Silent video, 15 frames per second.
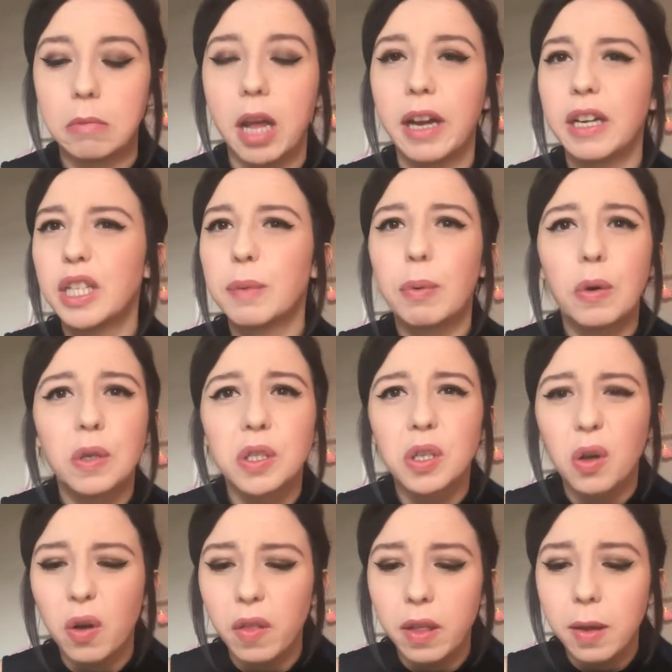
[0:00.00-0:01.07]
Are you supposed to
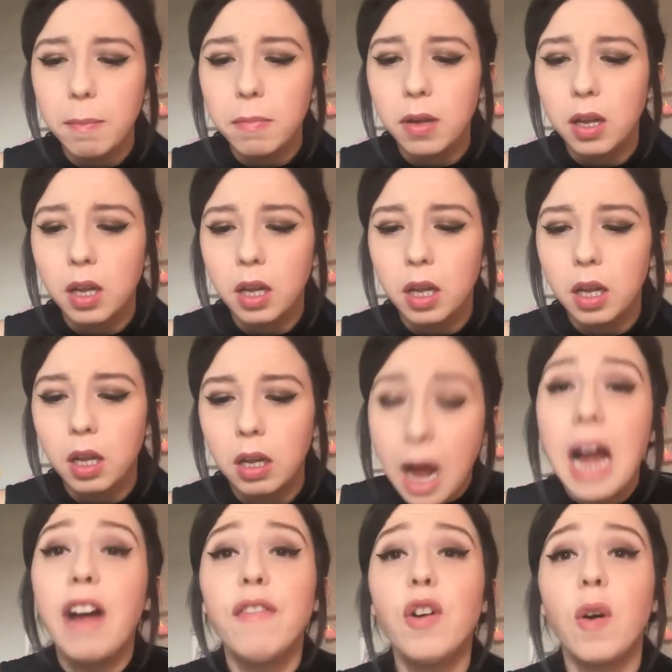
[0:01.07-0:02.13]
cut them?
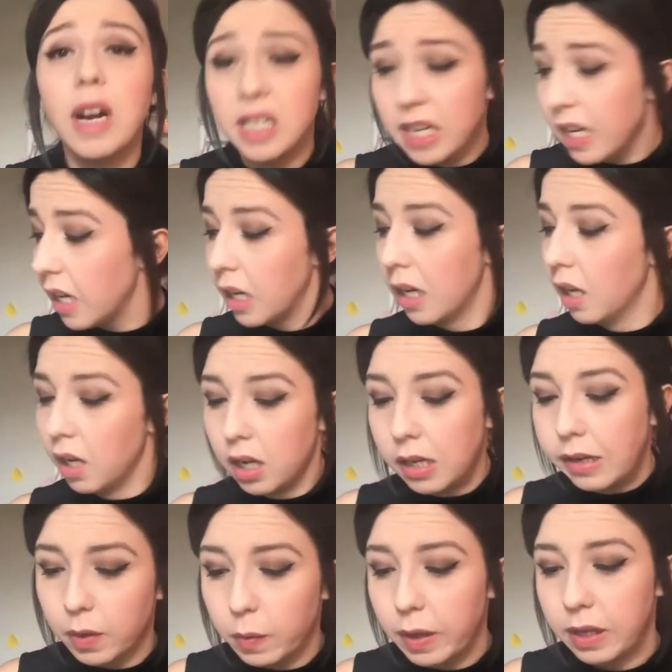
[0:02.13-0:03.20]
I have no idea.
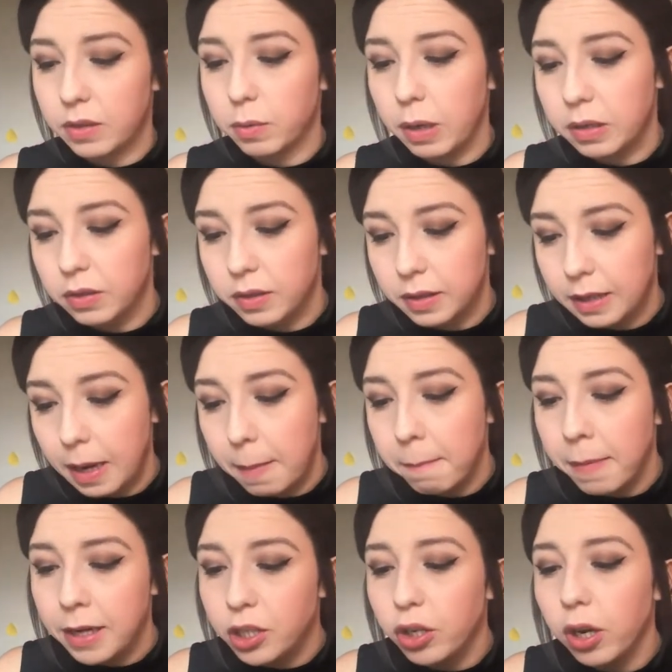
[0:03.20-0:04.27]
Okay, so what else does it say?
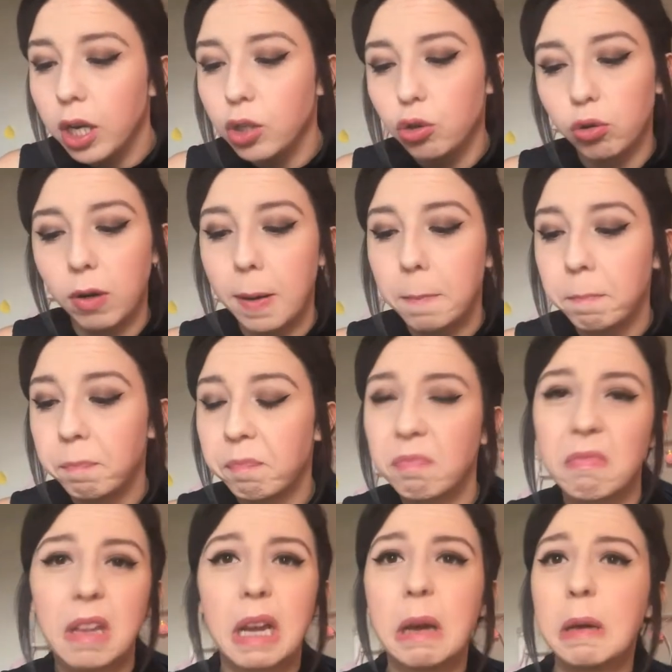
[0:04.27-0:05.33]
Measure and trim.
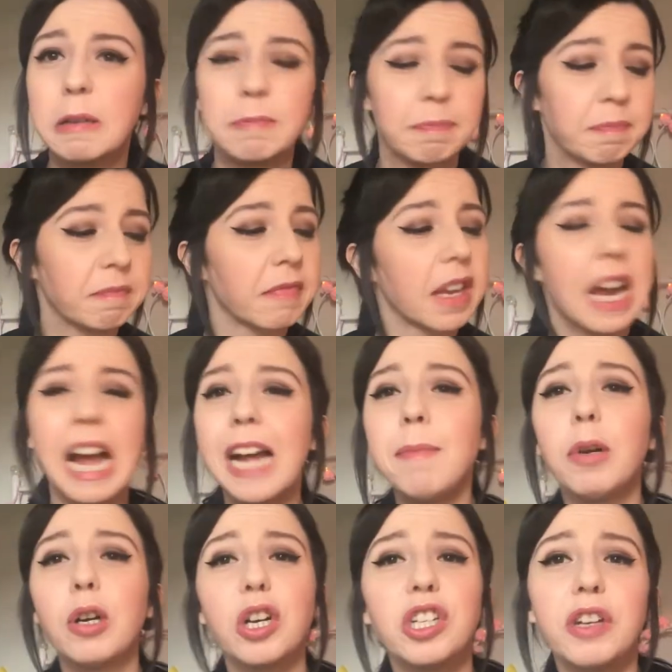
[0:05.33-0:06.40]
I'm
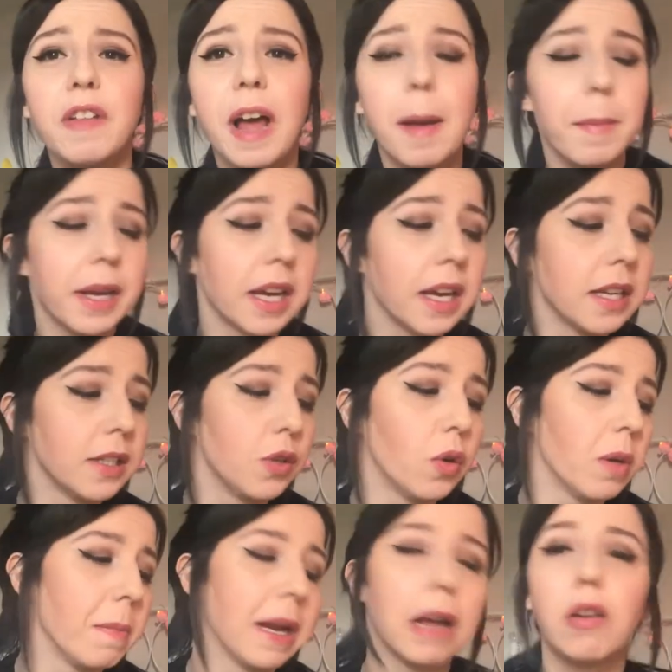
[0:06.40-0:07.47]
not going to do that because,
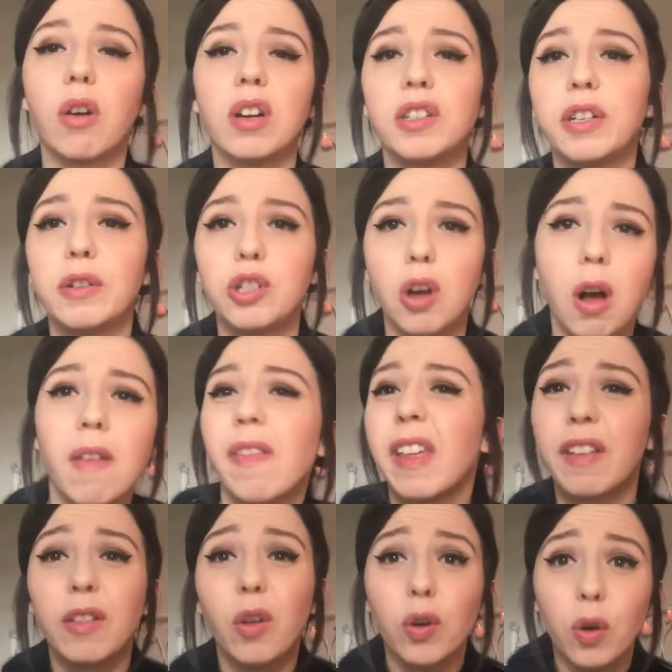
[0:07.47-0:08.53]
knowing me, I'll cut it too short. They
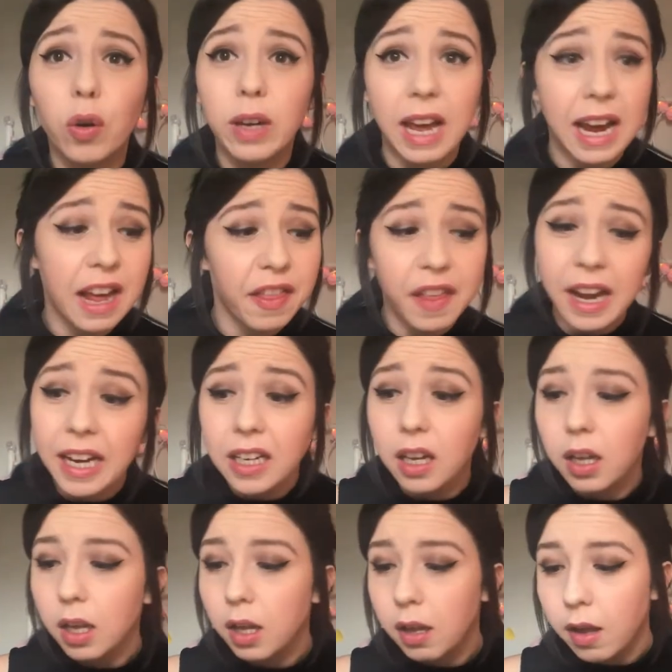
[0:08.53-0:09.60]
look okay, I think.
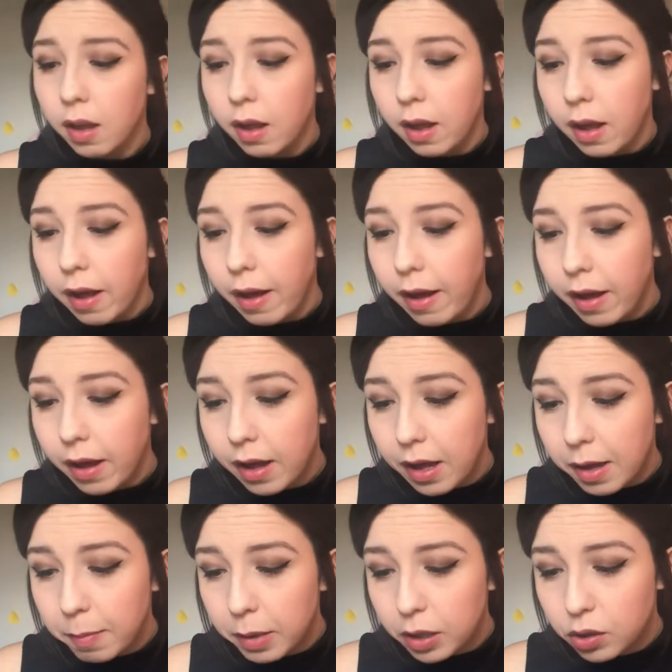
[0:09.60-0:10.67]

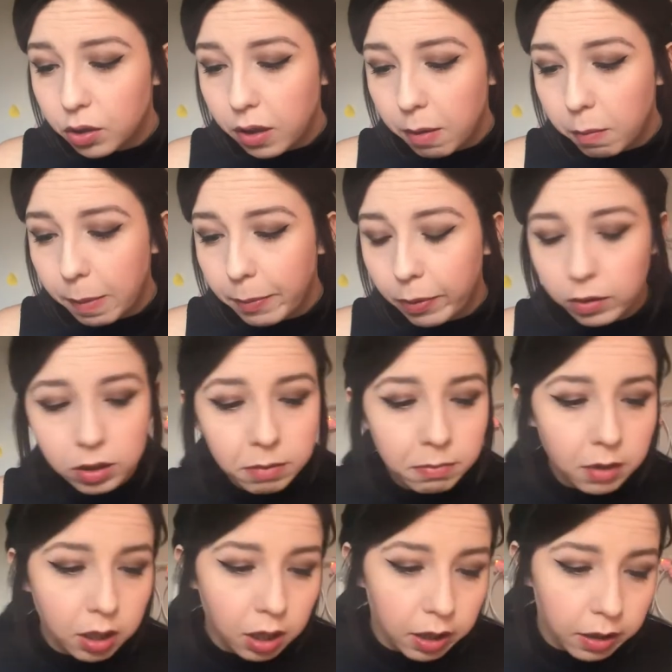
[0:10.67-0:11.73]
So then we put some
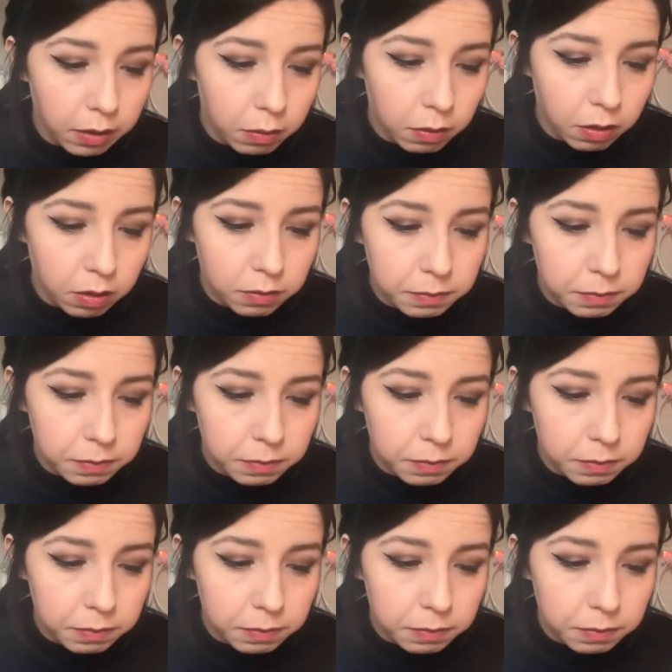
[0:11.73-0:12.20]
glue